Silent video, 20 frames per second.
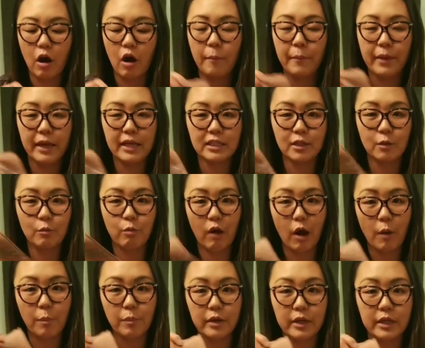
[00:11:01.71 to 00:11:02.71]
amazing
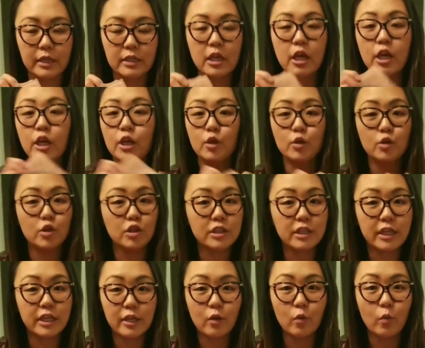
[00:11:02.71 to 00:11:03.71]
properties. You just
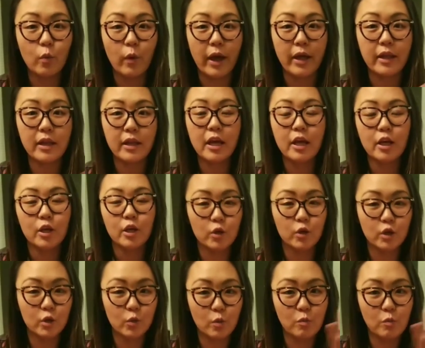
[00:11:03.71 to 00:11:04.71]
get it wet, you
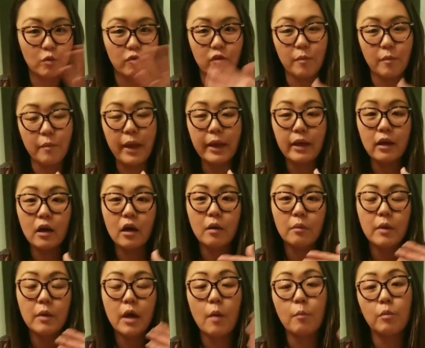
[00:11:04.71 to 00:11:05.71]
can remove your makeup,
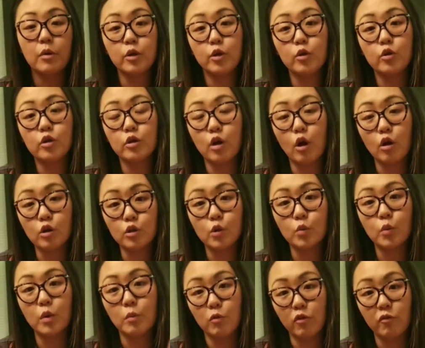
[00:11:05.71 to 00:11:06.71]
but you can also
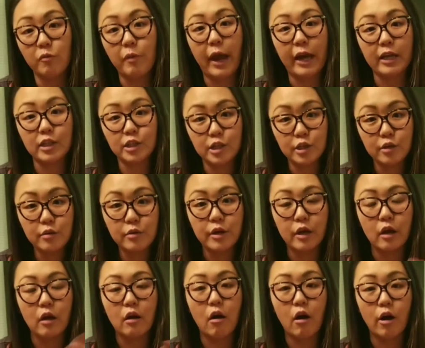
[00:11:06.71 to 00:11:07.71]
remove
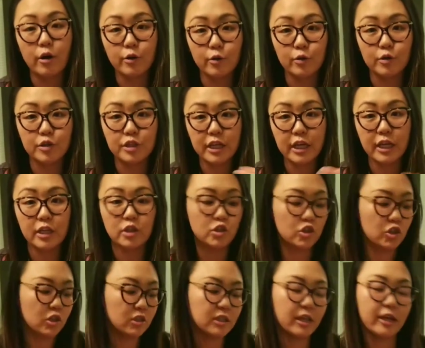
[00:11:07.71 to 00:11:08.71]
bacteria on your skin,
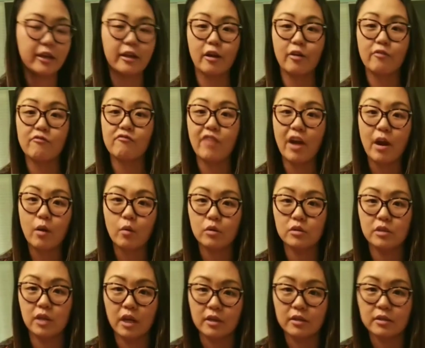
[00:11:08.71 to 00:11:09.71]
just like our Enviro
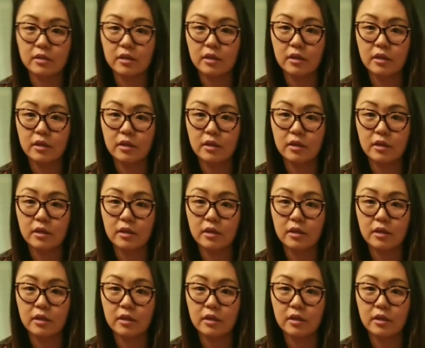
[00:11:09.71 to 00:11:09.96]
does